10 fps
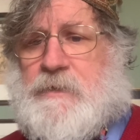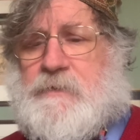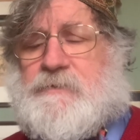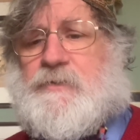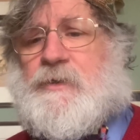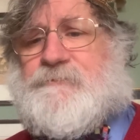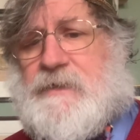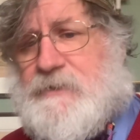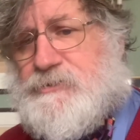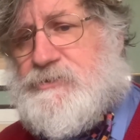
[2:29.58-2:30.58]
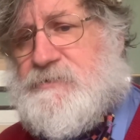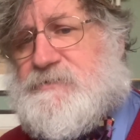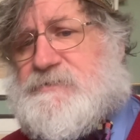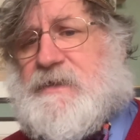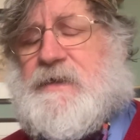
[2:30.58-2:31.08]

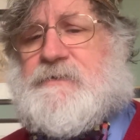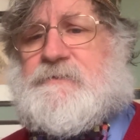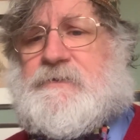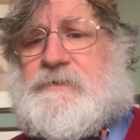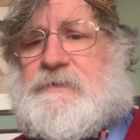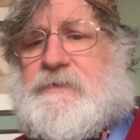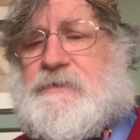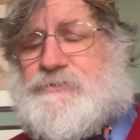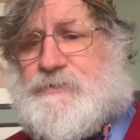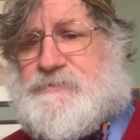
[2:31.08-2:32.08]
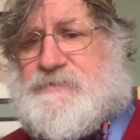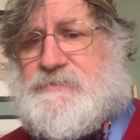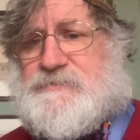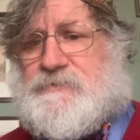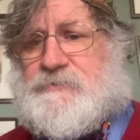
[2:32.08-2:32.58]
qualifications and the
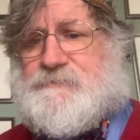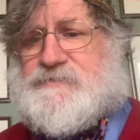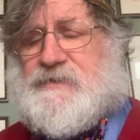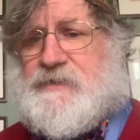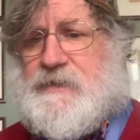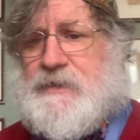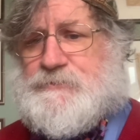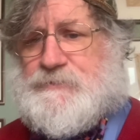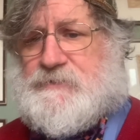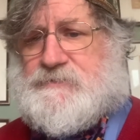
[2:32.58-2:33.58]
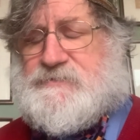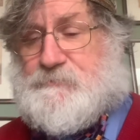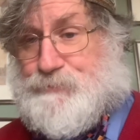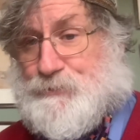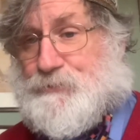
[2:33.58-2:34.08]
intricacies of psychiatric
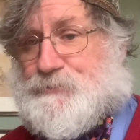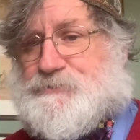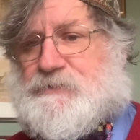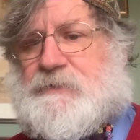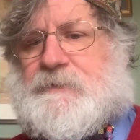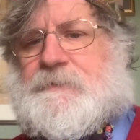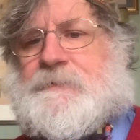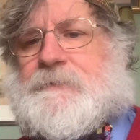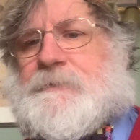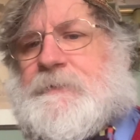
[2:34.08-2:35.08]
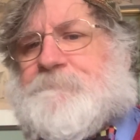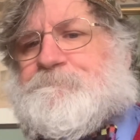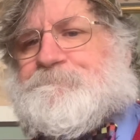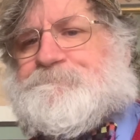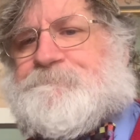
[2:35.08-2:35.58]
support. And